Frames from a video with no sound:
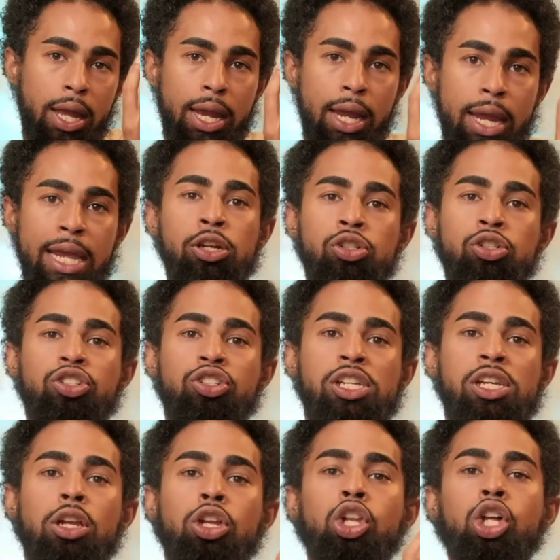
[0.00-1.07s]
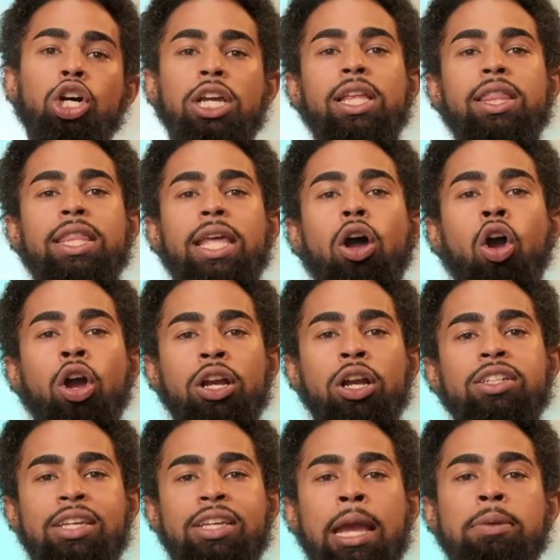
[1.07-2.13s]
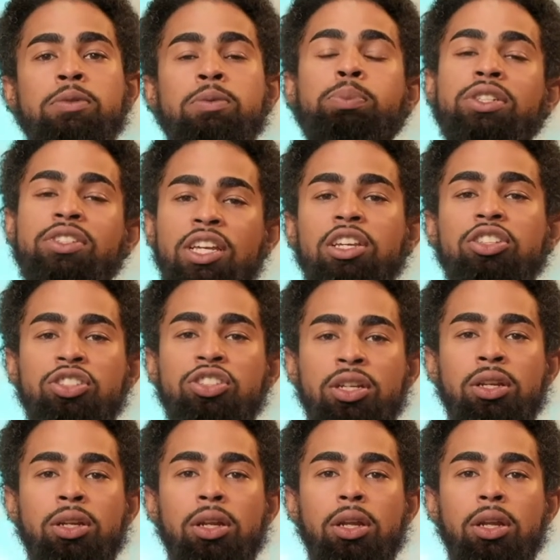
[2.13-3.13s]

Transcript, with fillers: energy, look at that archetype's position,